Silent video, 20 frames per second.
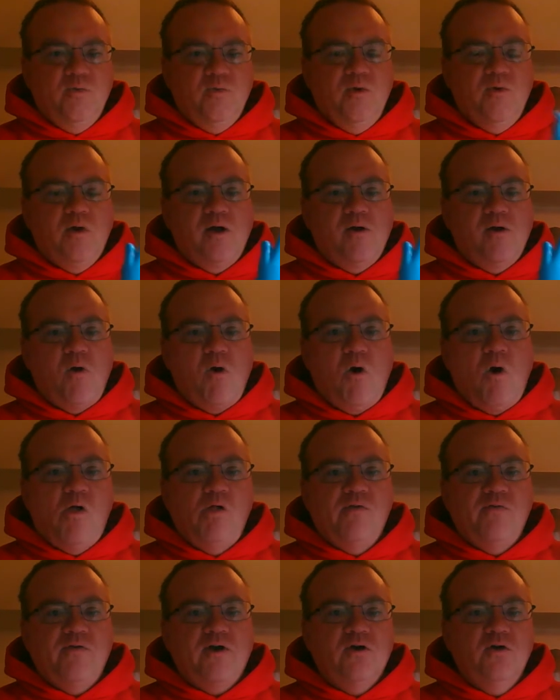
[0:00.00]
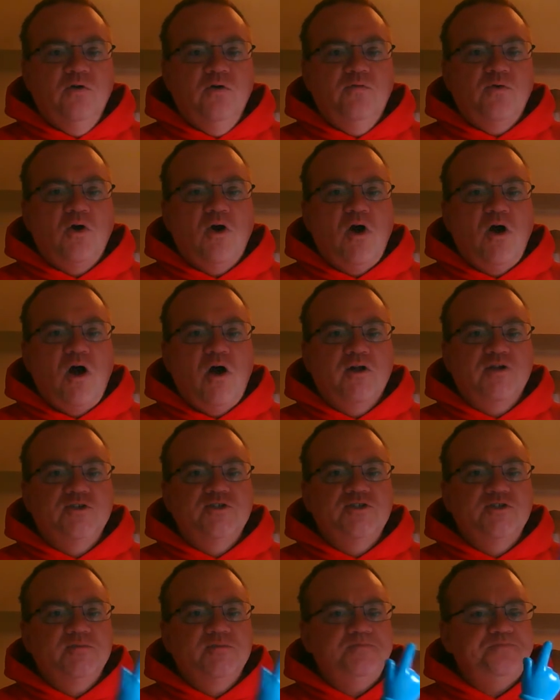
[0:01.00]
We want all of our Hoover
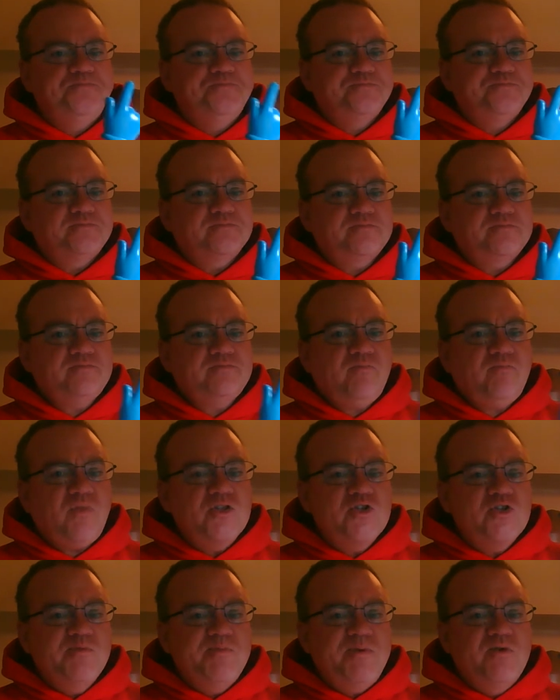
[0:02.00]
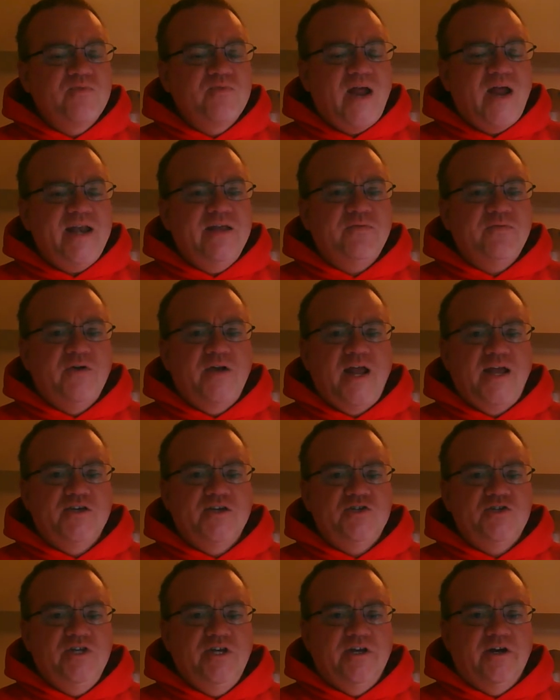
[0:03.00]
Hawks to be ready for
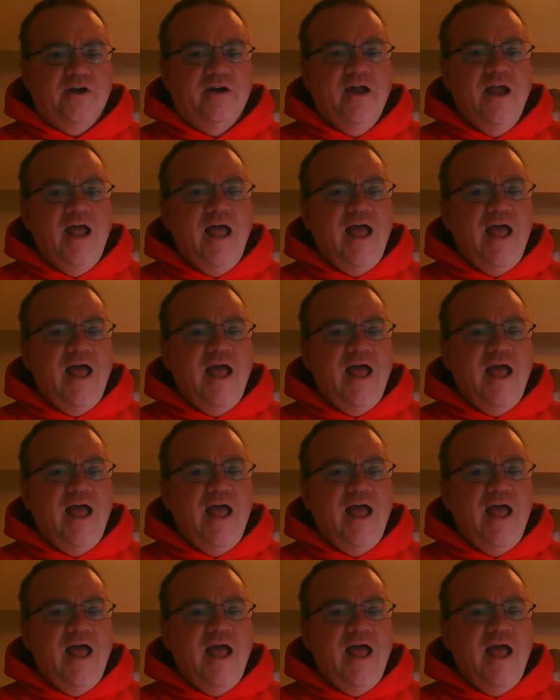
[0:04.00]
next year.